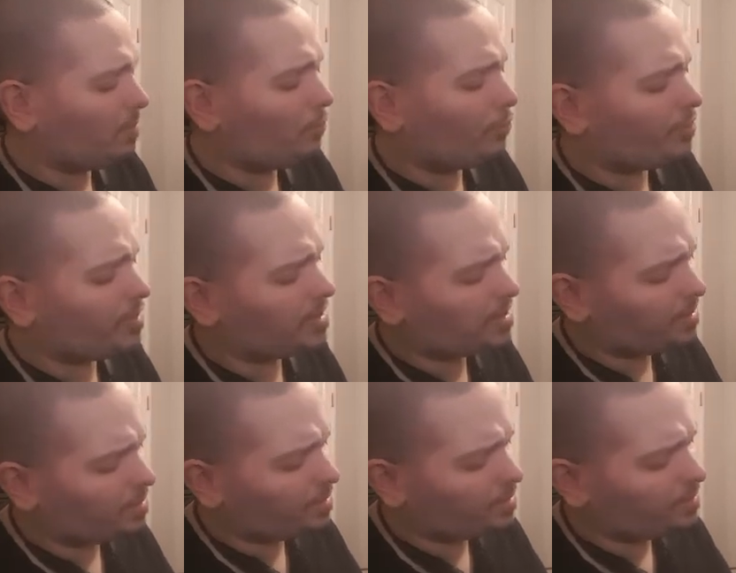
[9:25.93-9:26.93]
more on this
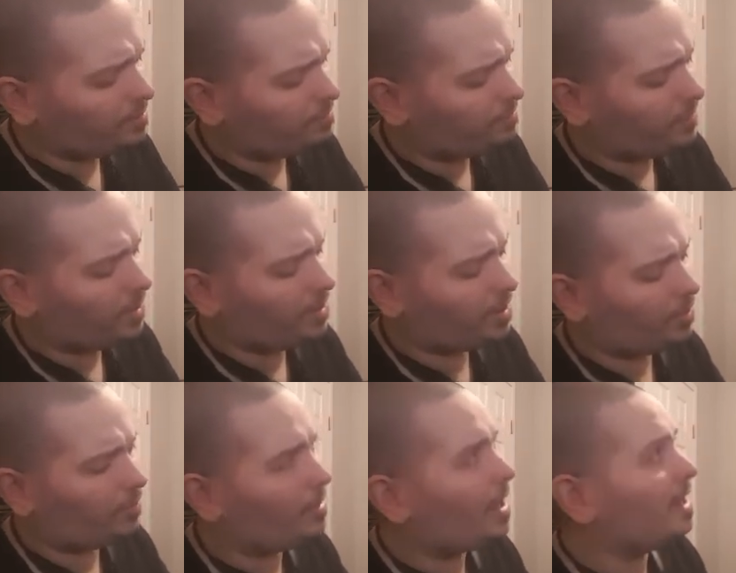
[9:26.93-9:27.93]
gun, you
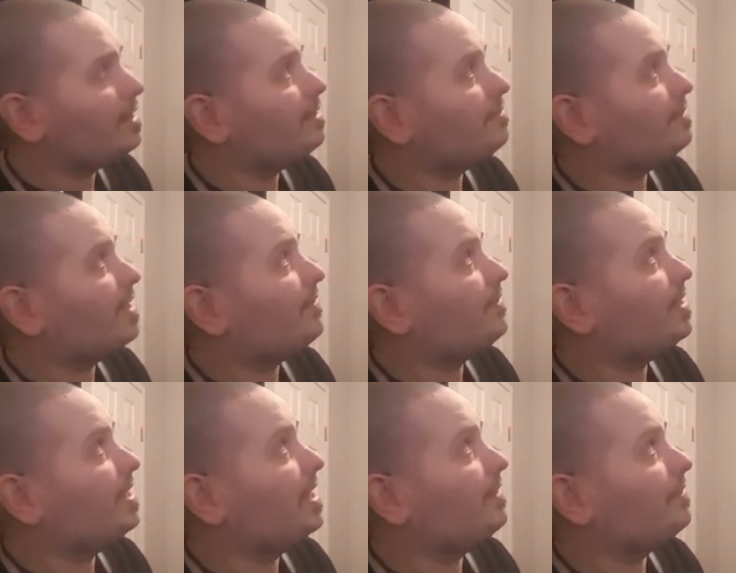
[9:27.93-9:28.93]
know, I
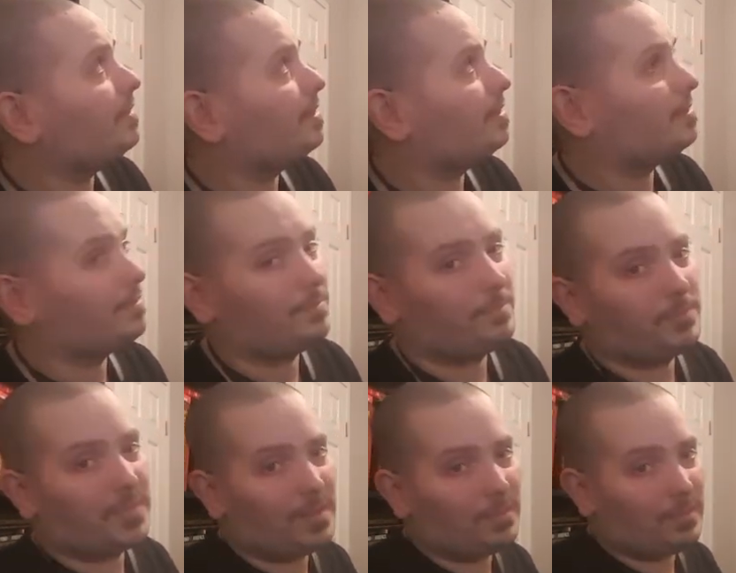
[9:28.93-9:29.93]
definitely give it a
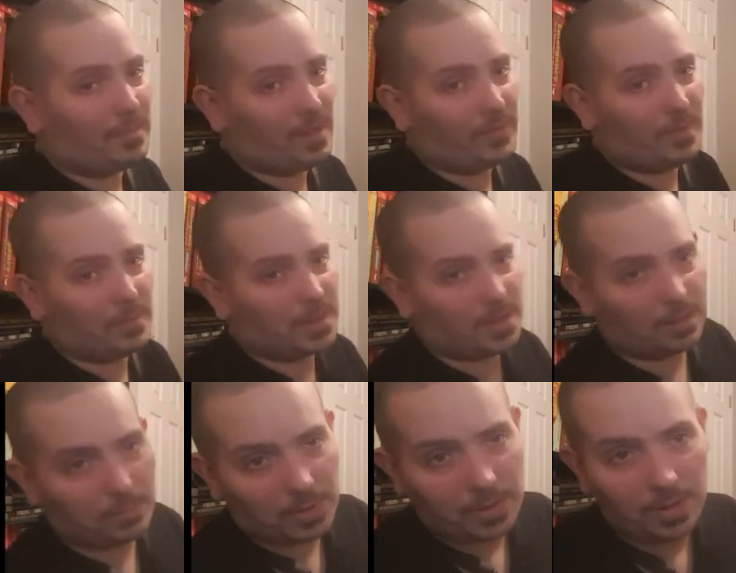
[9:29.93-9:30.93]
thumbs up.